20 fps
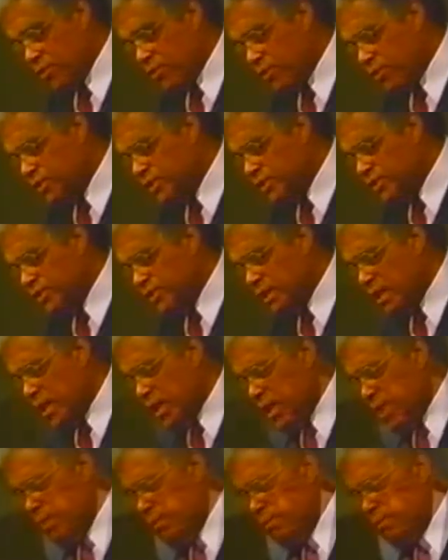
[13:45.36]
their
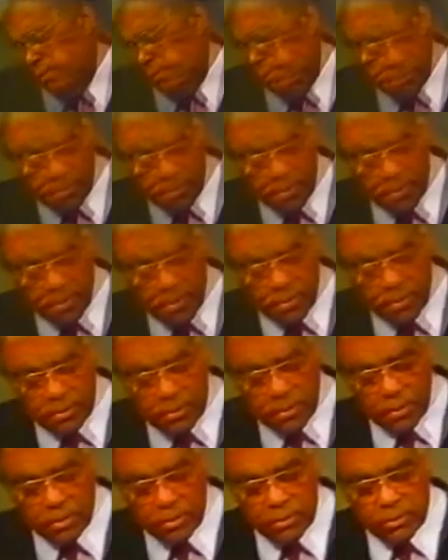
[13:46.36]
desire
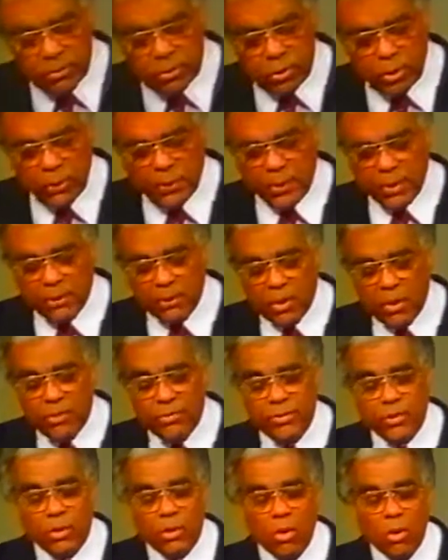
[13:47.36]
to promote
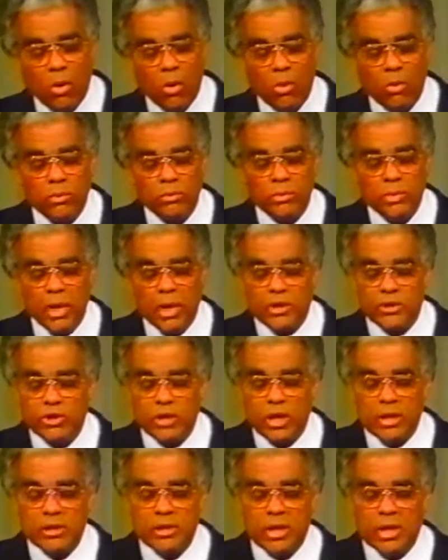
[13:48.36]
their own
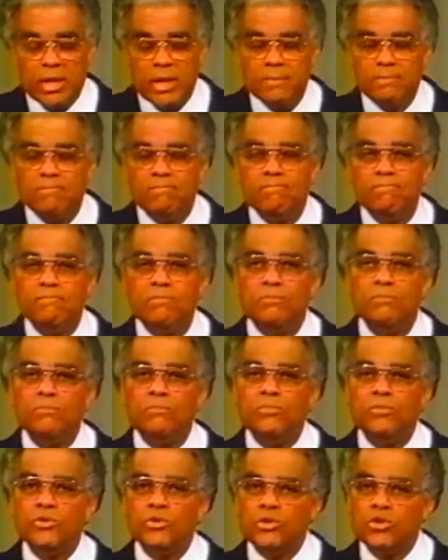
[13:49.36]
agenda
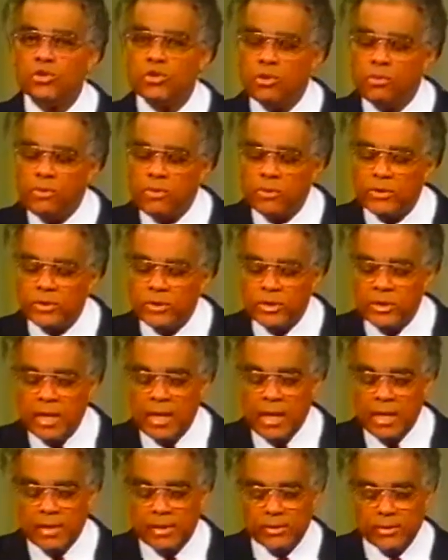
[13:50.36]

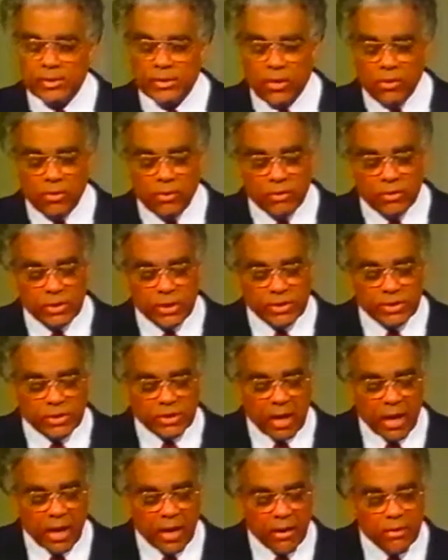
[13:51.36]
supersedes their
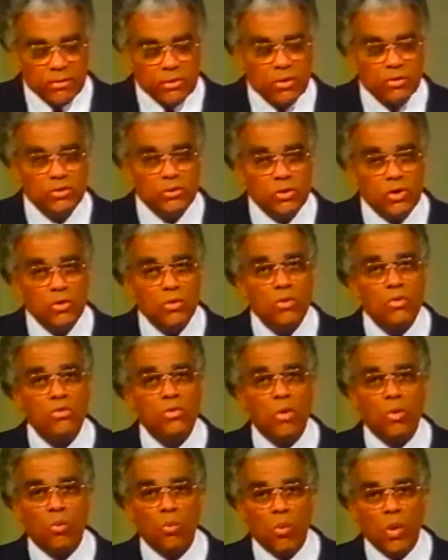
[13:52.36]
desire to do
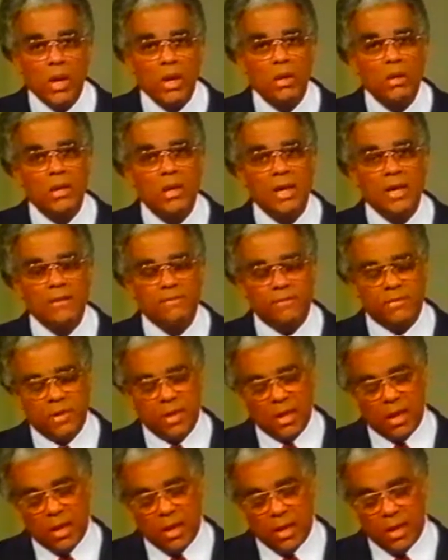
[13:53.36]
the will of
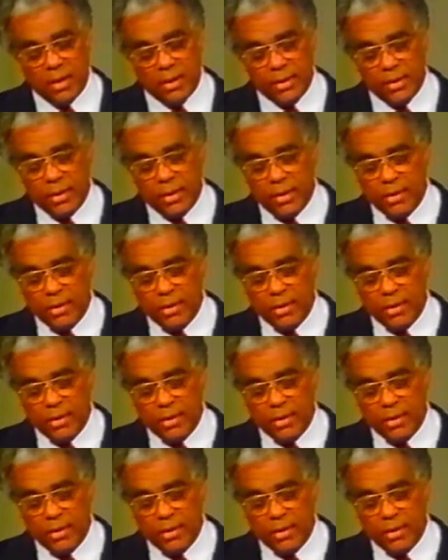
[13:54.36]
God.